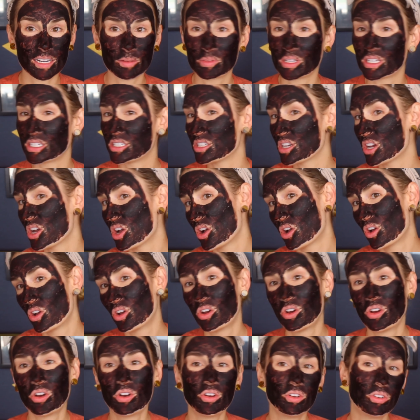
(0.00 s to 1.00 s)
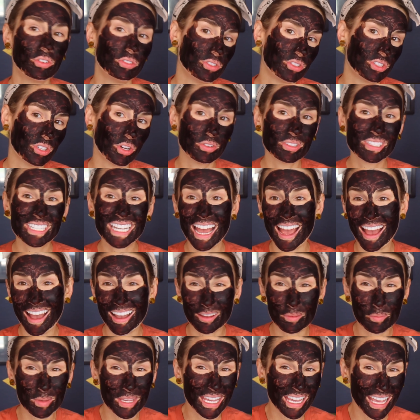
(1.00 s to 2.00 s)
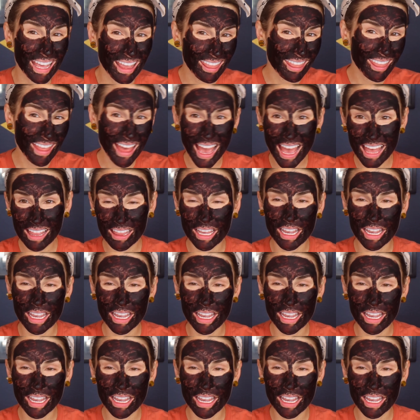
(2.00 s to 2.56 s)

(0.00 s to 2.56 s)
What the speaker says: I'm like, don't tag me in that.